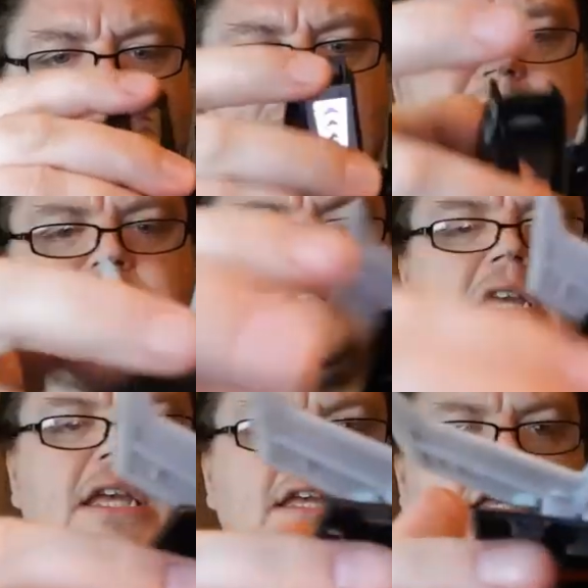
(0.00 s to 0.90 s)
it's best to show
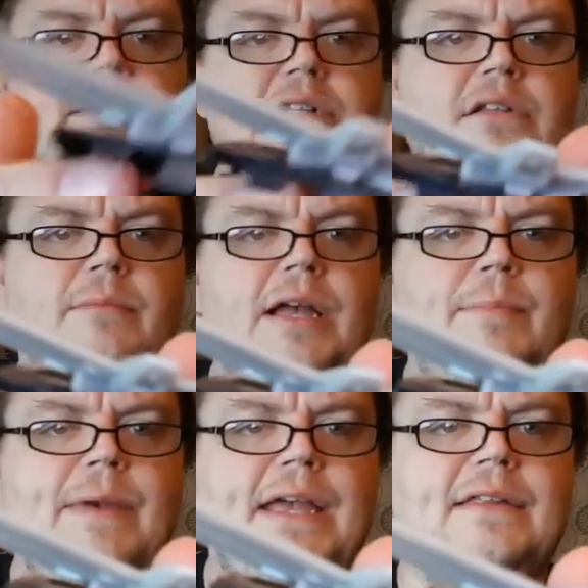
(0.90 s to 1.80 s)
you, it's held on by a
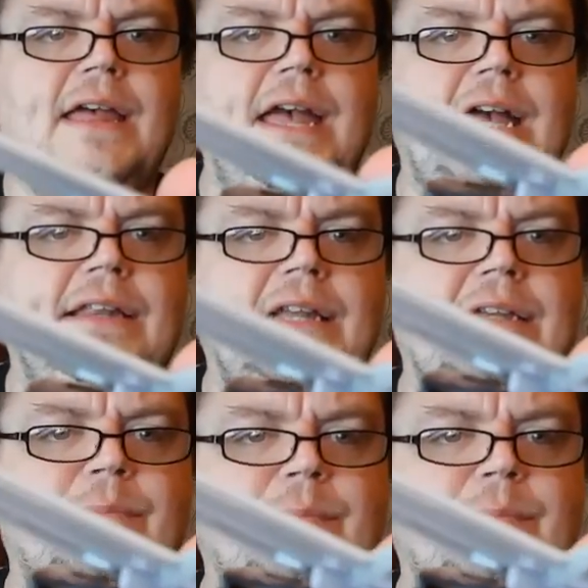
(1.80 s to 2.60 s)
peg there and like a